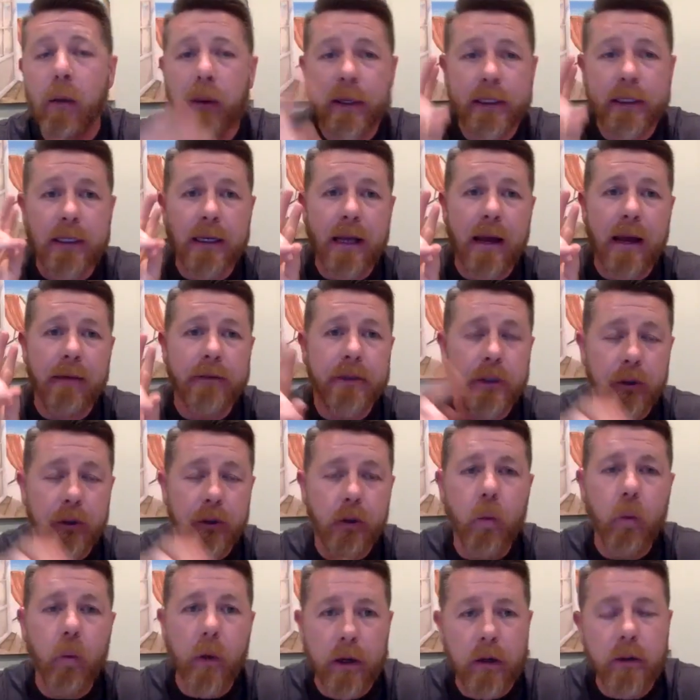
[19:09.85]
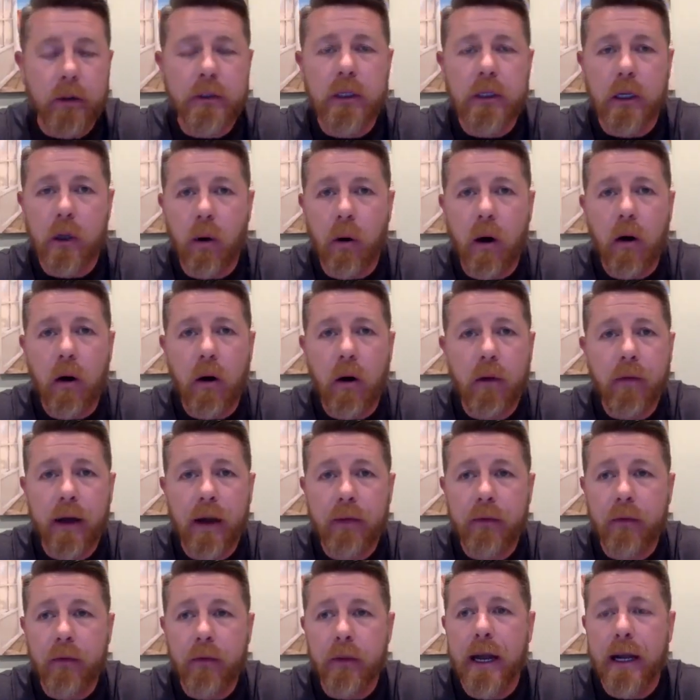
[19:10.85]
We did have 2 winners that
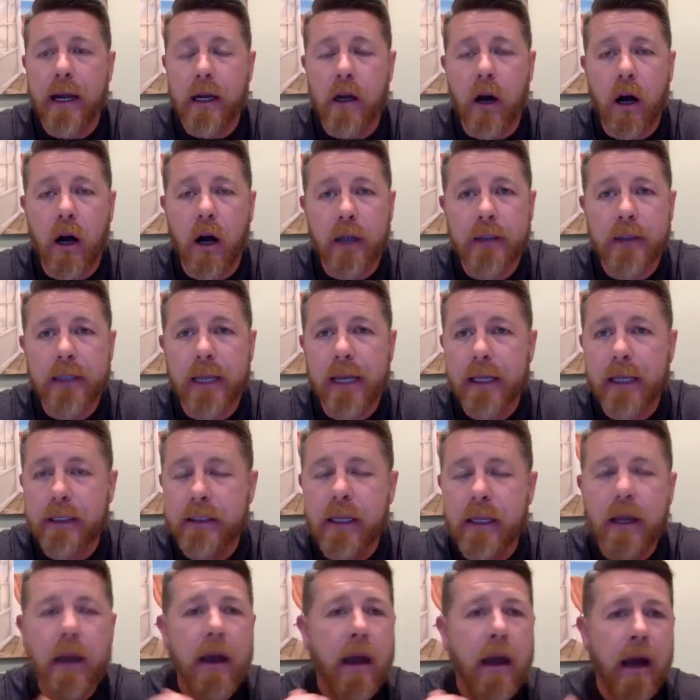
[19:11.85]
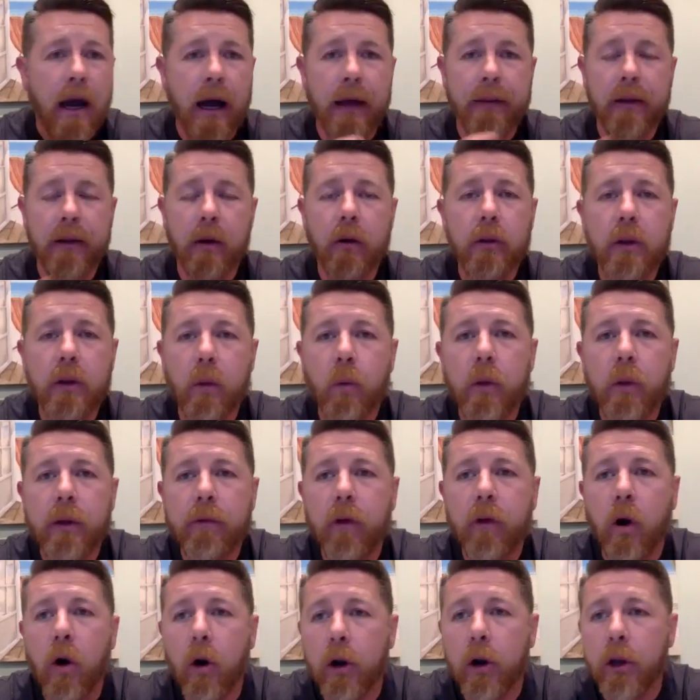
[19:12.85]
qualified for that contest that we've
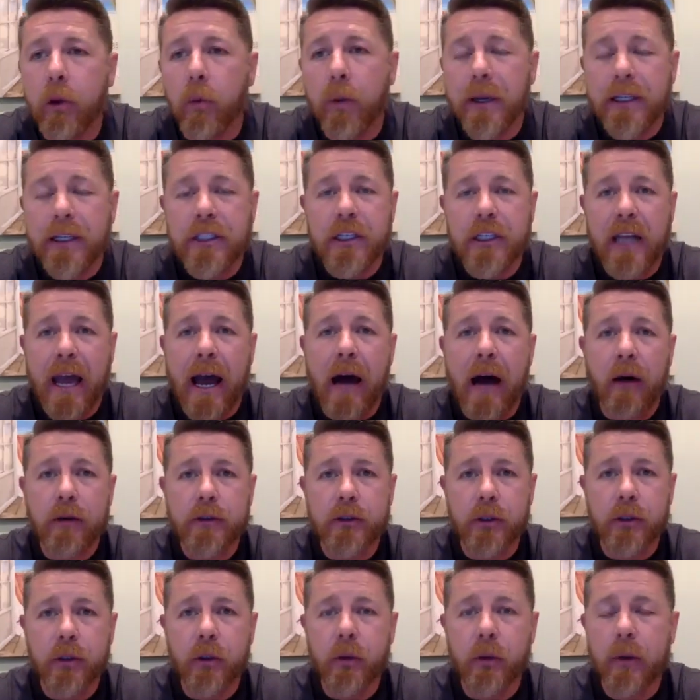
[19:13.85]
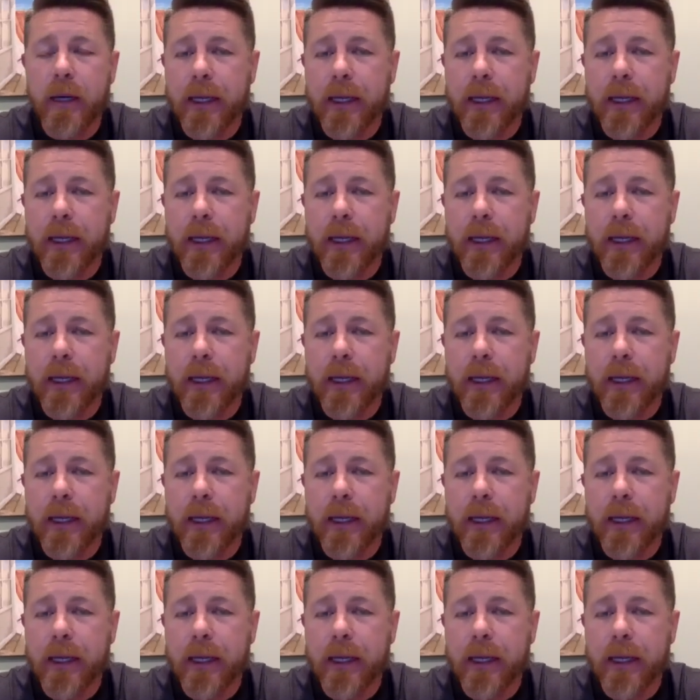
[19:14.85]
already reached out to,